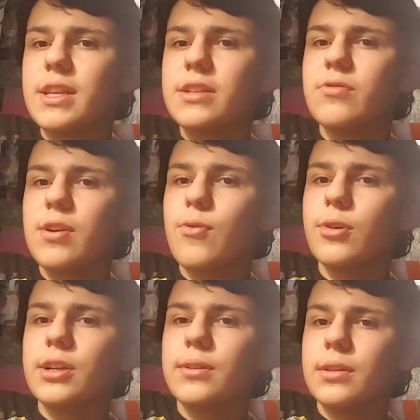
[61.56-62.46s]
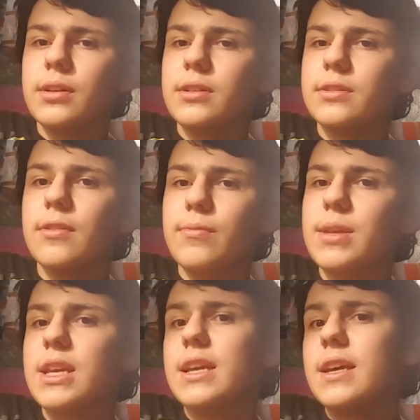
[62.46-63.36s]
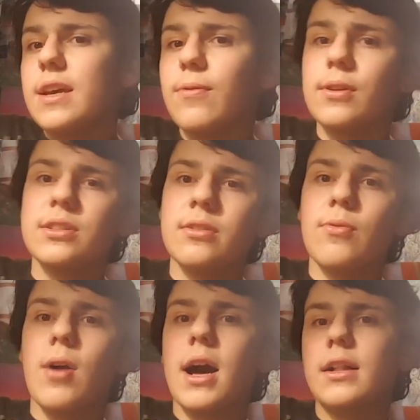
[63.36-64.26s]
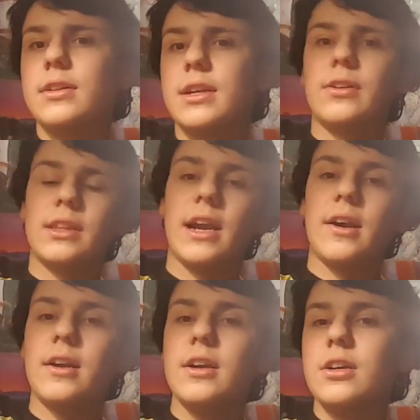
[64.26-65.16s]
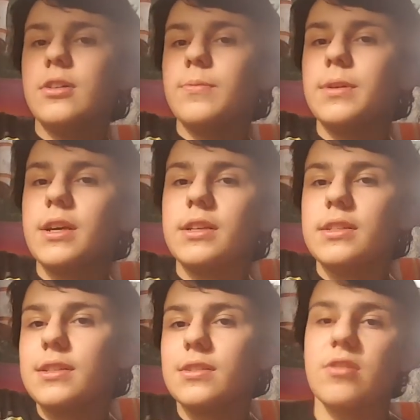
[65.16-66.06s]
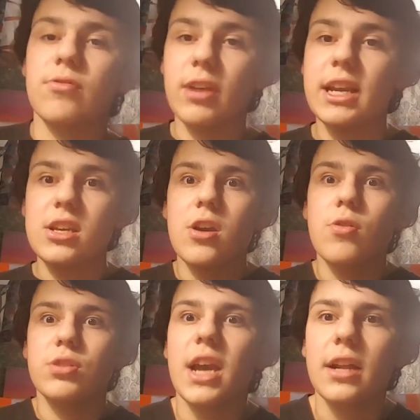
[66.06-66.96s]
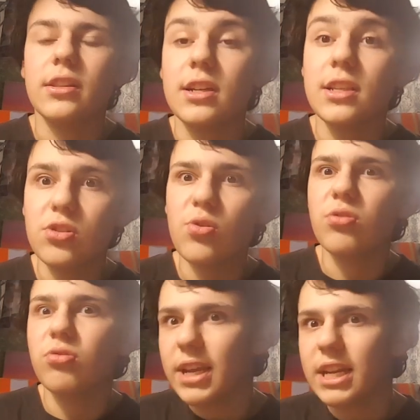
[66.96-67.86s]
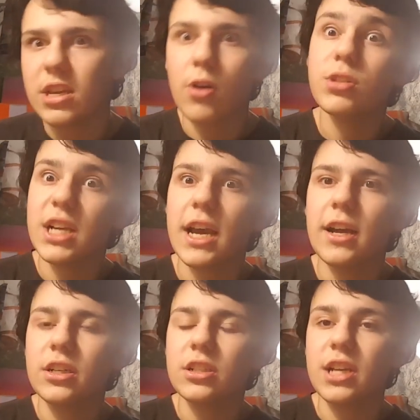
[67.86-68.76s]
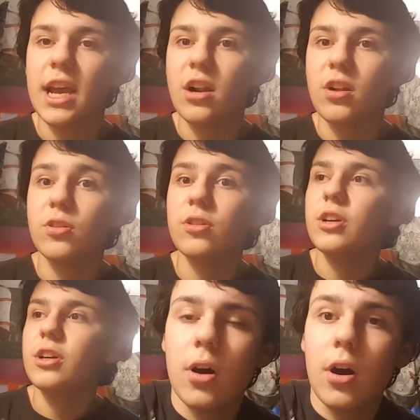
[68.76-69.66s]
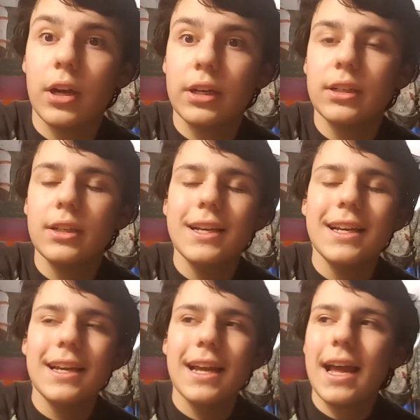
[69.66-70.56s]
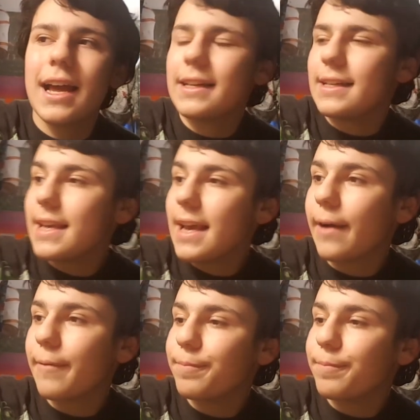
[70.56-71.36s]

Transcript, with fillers: these recordings of me once in a while here and there because it's the radio channel, the Discord radio channel channel on, and yeah.